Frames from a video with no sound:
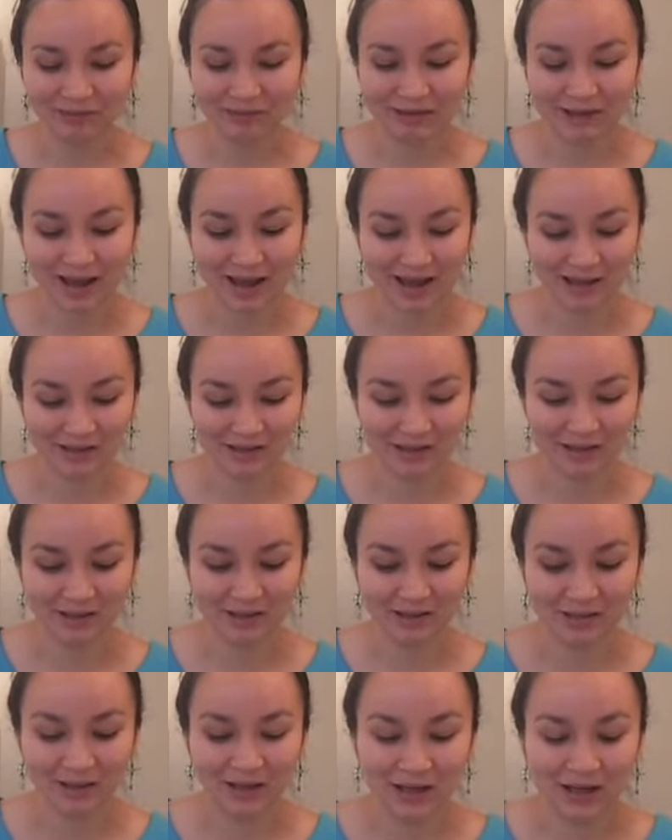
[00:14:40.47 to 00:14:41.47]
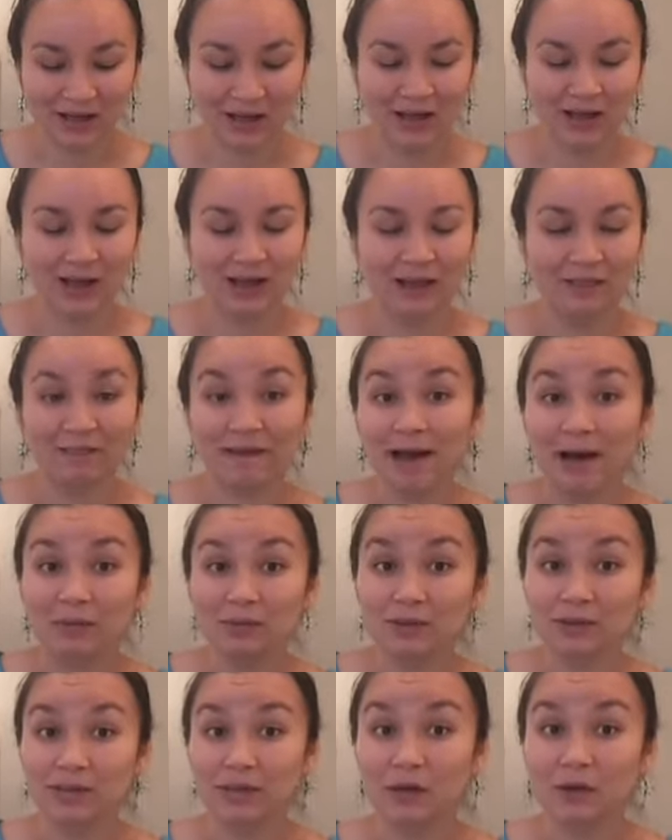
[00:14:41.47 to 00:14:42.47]
Yeah, so that
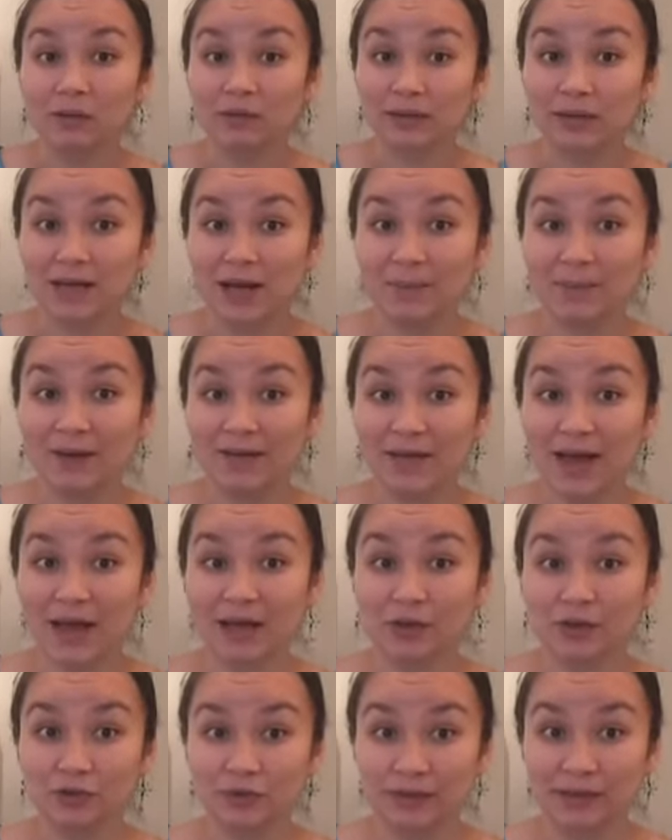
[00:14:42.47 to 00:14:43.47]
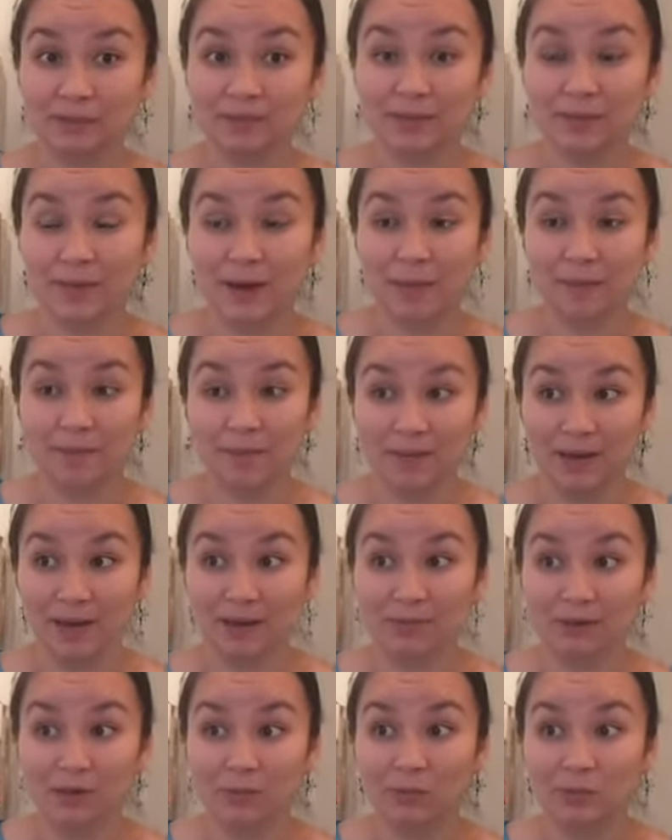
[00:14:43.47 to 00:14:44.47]
was the only time I had dreams about the
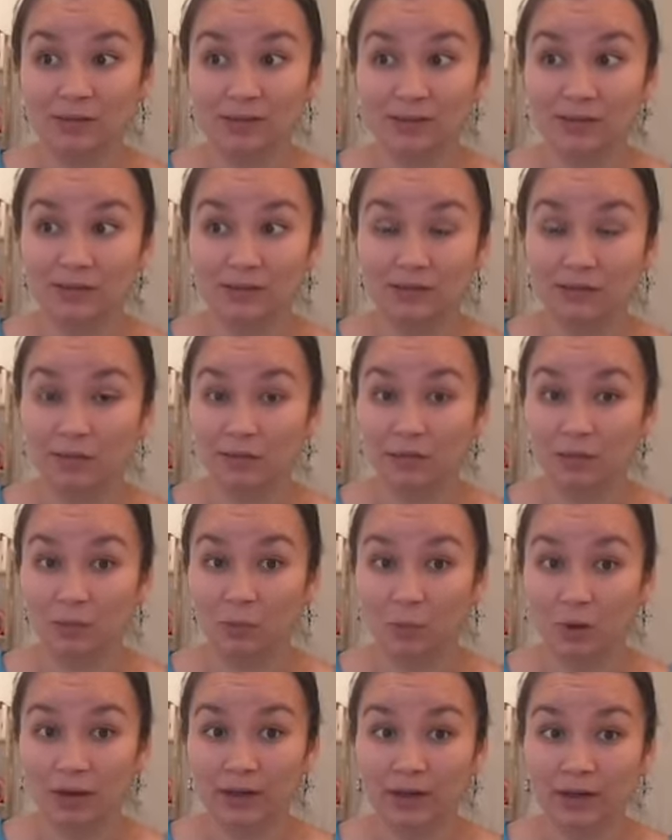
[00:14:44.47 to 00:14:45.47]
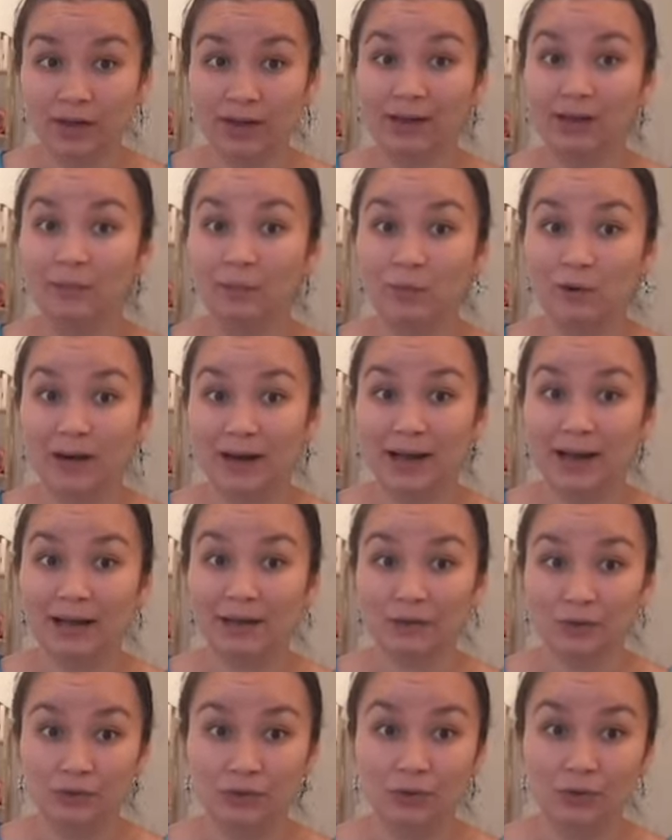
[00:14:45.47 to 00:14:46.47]
baby, was the one night where I
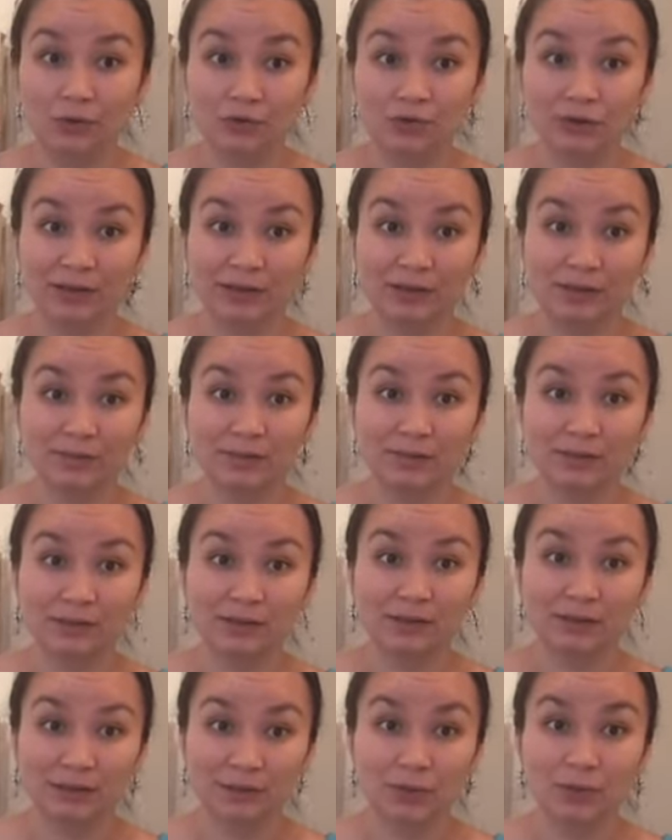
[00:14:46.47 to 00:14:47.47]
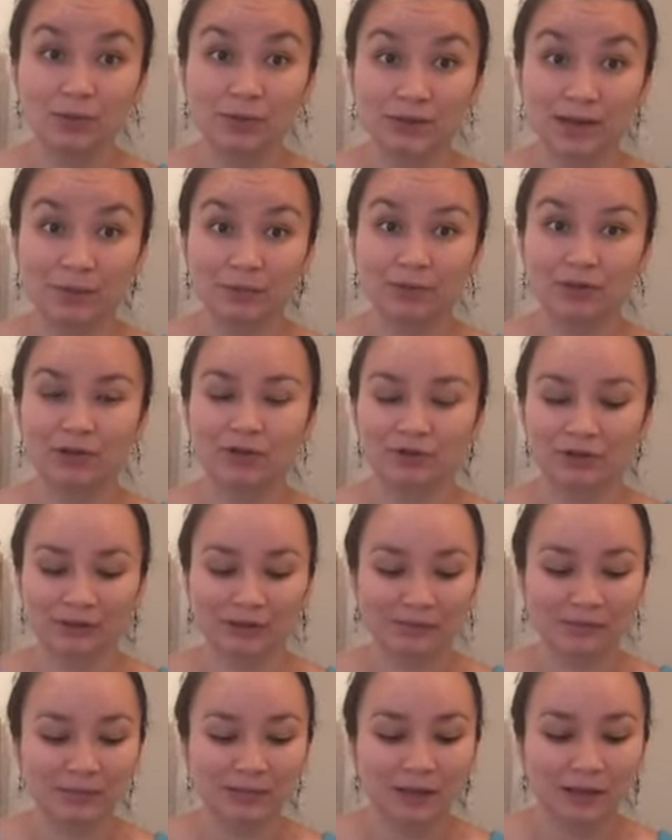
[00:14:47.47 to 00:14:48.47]
had two dreams, like two separate
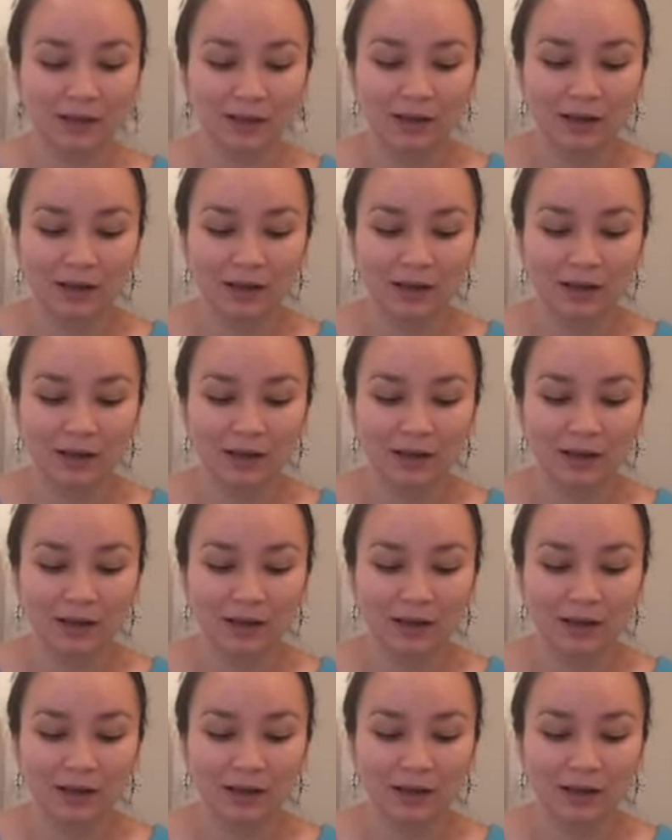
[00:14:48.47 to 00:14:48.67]
dreams.